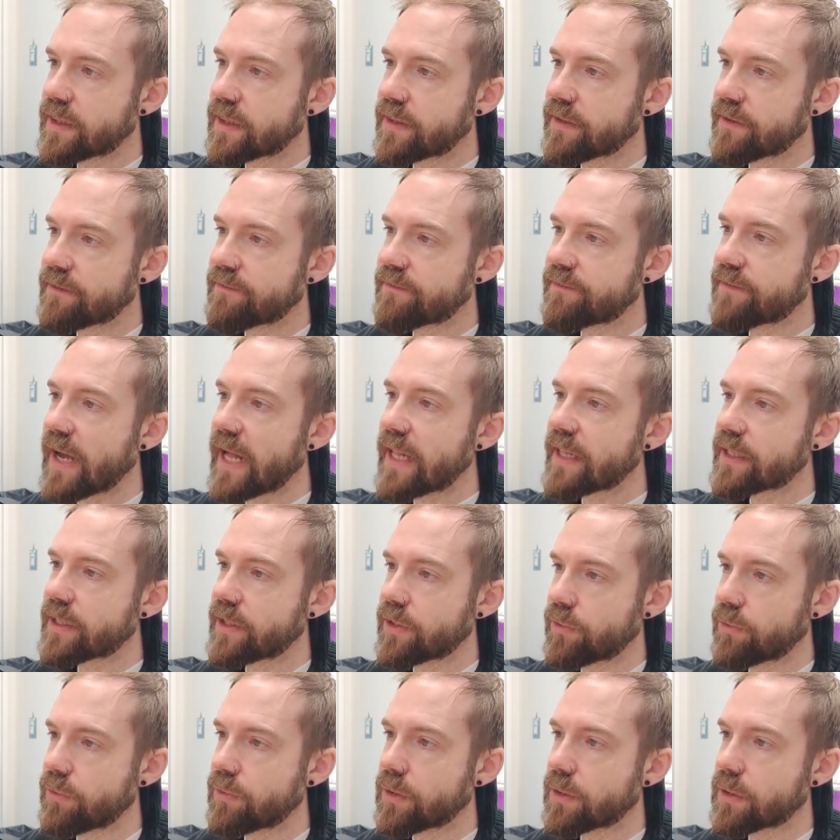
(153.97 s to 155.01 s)
the
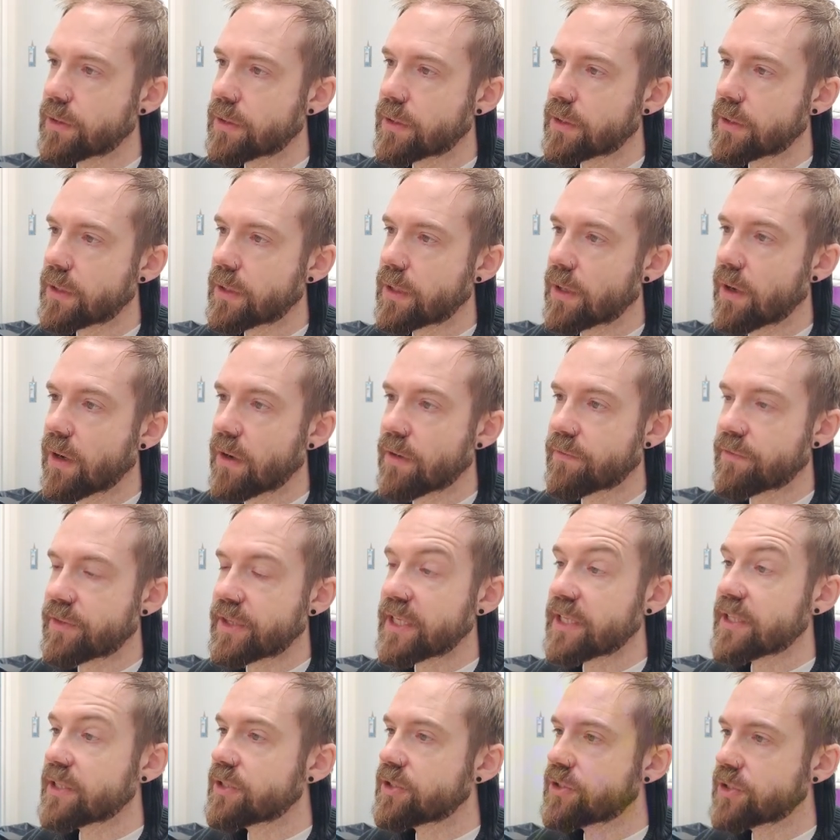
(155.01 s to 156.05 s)
value of
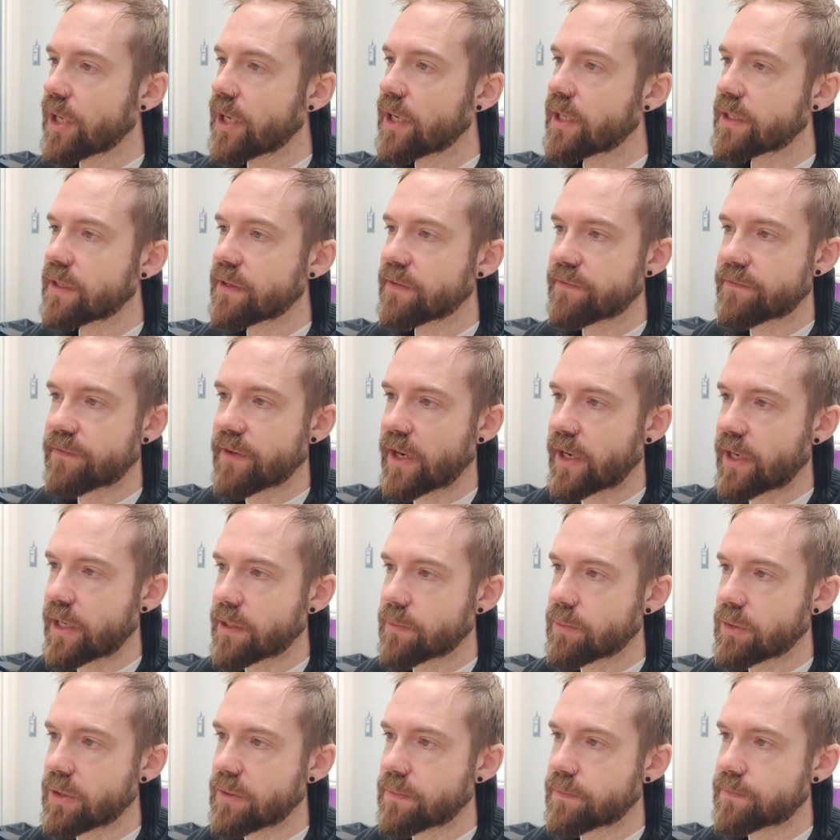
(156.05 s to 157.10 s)
the done
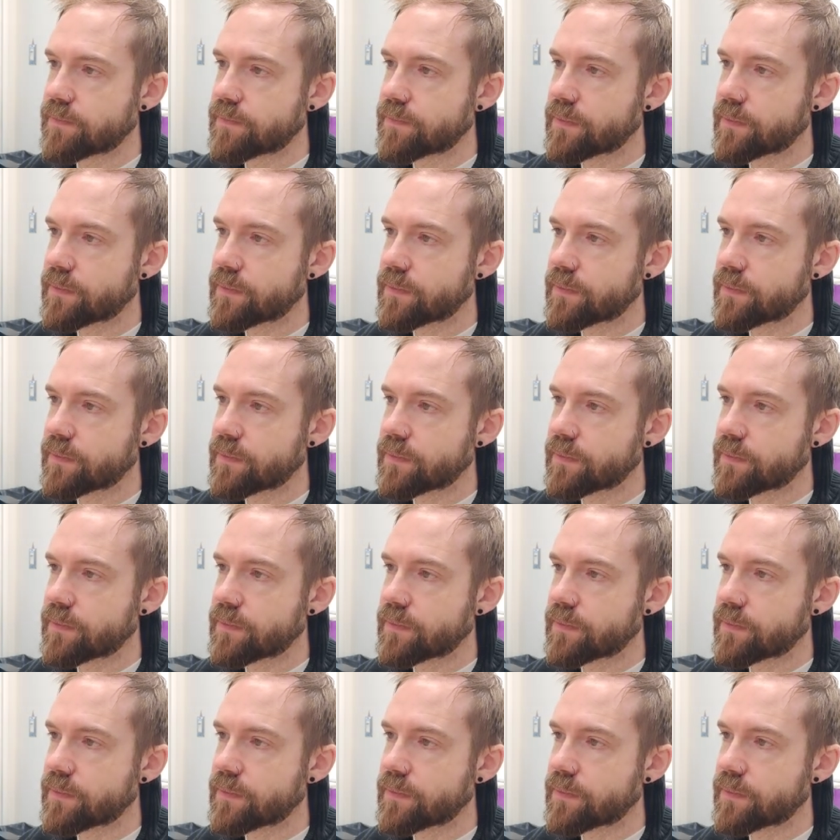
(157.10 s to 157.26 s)
variable.